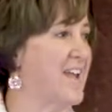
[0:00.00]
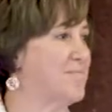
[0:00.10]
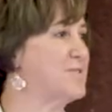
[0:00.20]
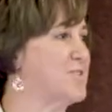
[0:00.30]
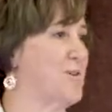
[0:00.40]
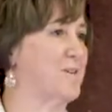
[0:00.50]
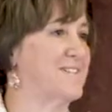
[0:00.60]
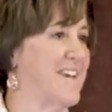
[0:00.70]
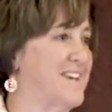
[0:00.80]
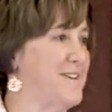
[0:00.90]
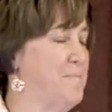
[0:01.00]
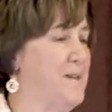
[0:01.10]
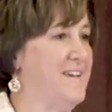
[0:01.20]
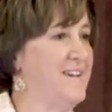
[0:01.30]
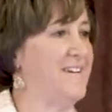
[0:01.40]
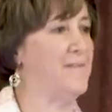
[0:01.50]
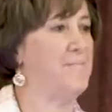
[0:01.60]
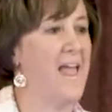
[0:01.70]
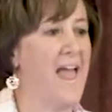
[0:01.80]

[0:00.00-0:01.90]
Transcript: am so excited to be here,